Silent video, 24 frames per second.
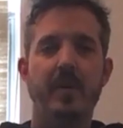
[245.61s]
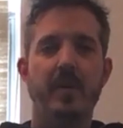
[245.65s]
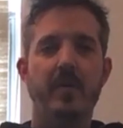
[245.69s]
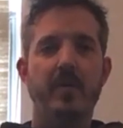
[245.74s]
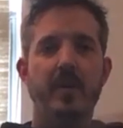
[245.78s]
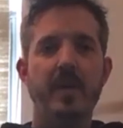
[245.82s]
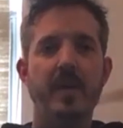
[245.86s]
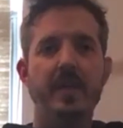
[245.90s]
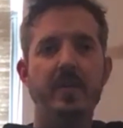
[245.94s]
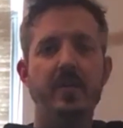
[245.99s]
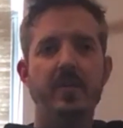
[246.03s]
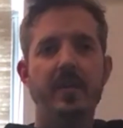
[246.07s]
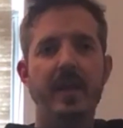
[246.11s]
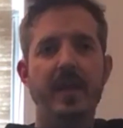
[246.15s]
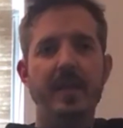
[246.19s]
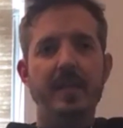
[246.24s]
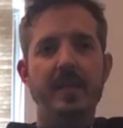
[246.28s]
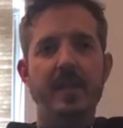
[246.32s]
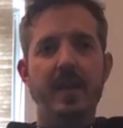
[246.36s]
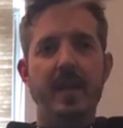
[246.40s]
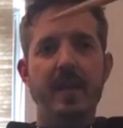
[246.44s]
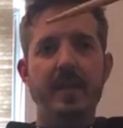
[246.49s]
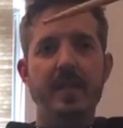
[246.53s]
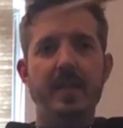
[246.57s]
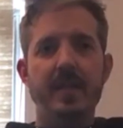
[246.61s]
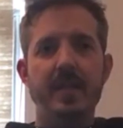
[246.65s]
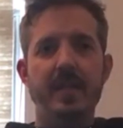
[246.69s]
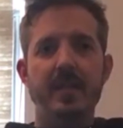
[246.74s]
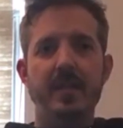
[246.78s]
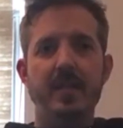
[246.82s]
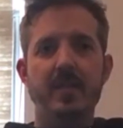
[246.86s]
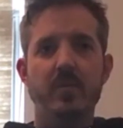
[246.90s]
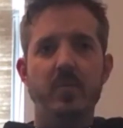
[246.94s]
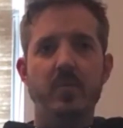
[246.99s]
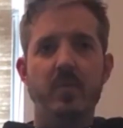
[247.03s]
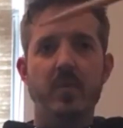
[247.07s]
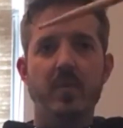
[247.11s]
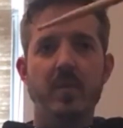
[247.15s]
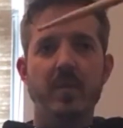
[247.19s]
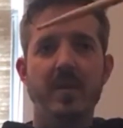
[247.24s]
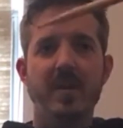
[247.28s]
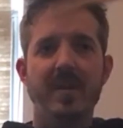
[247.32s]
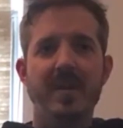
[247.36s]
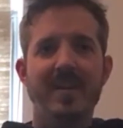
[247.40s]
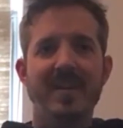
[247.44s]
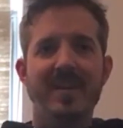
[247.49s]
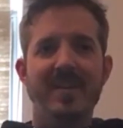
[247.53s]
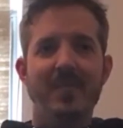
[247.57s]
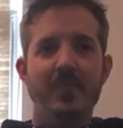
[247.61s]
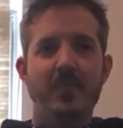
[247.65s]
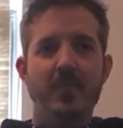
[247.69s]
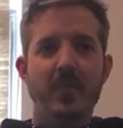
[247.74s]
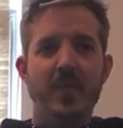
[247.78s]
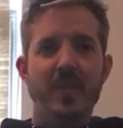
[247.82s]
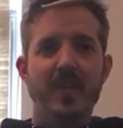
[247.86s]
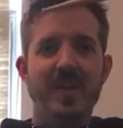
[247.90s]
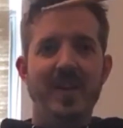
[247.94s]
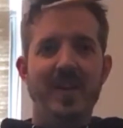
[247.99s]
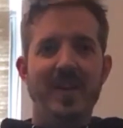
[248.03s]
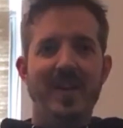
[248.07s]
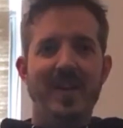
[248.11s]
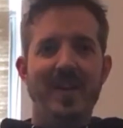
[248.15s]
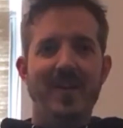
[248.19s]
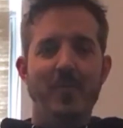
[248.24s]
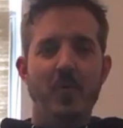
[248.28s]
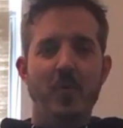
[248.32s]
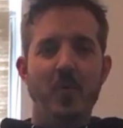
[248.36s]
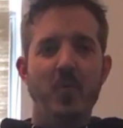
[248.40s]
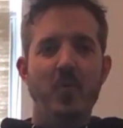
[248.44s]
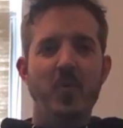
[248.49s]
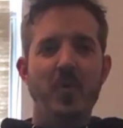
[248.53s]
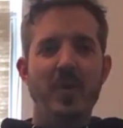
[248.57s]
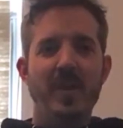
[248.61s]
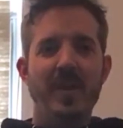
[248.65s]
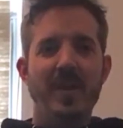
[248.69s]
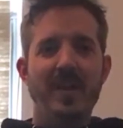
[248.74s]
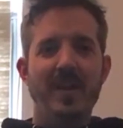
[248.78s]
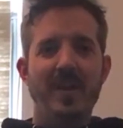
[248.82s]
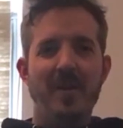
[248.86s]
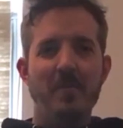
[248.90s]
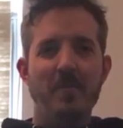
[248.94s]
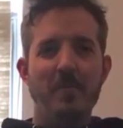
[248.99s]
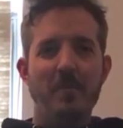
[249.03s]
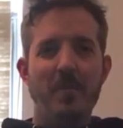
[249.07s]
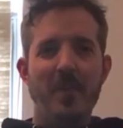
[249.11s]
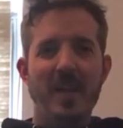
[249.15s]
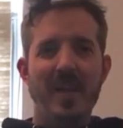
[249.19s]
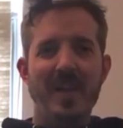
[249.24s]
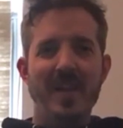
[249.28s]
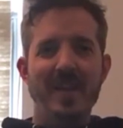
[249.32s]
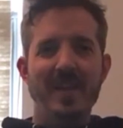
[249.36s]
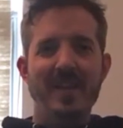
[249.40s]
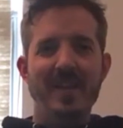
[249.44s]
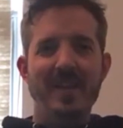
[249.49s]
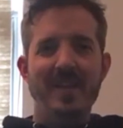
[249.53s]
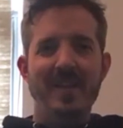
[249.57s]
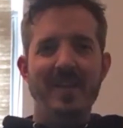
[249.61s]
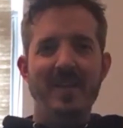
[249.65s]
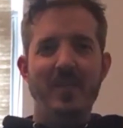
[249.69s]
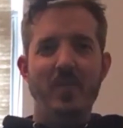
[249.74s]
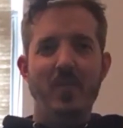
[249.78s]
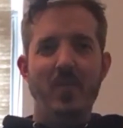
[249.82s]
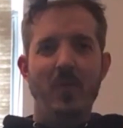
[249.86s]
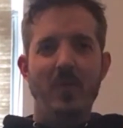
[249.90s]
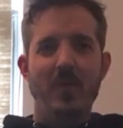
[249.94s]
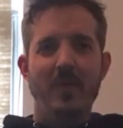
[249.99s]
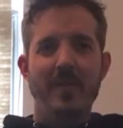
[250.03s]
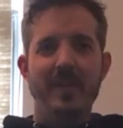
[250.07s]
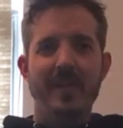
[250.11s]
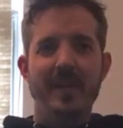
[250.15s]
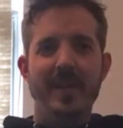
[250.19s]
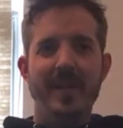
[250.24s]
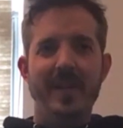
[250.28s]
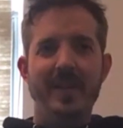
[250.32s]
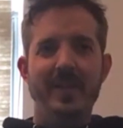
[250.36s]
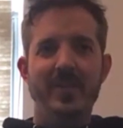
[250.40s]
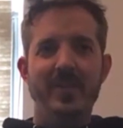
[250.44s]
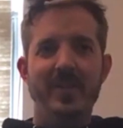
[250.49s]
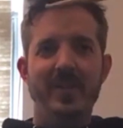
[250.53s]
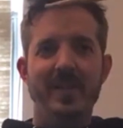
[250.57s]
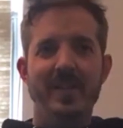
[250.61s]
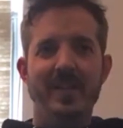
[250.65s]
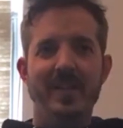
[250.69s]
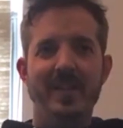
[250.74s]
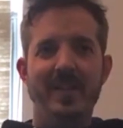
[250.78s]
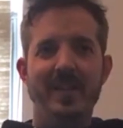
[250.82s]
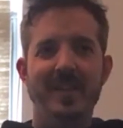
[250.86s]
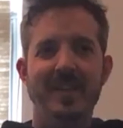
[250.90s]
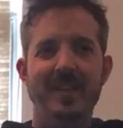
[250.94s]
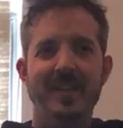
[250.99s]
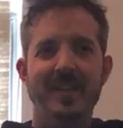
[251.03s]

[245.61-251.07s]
Okay, so that's the idea, is we're working on pinky coordination.